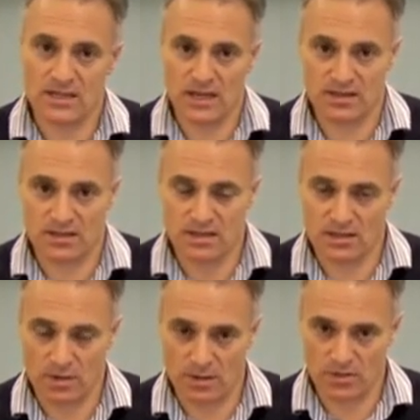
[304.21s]
set the
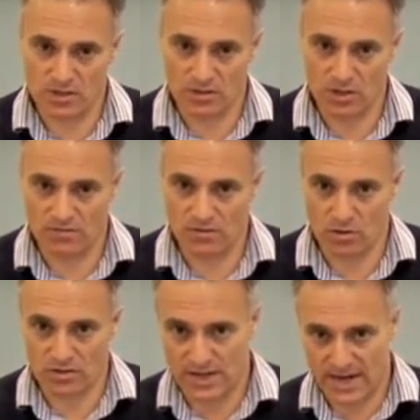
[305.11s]
system up so you've
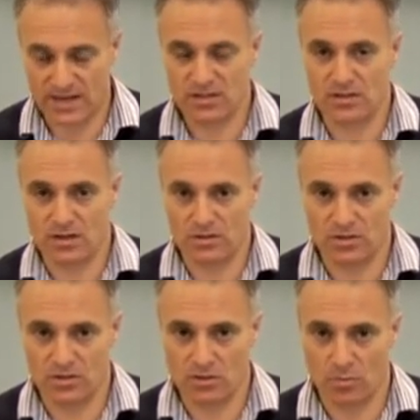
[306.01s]
got an external
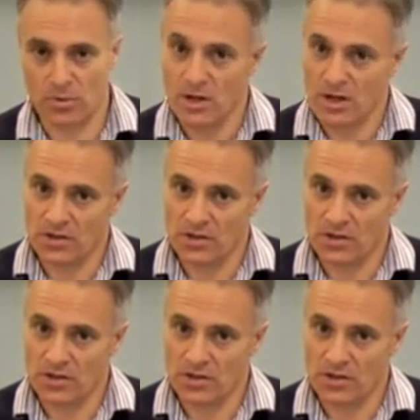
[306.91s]
stop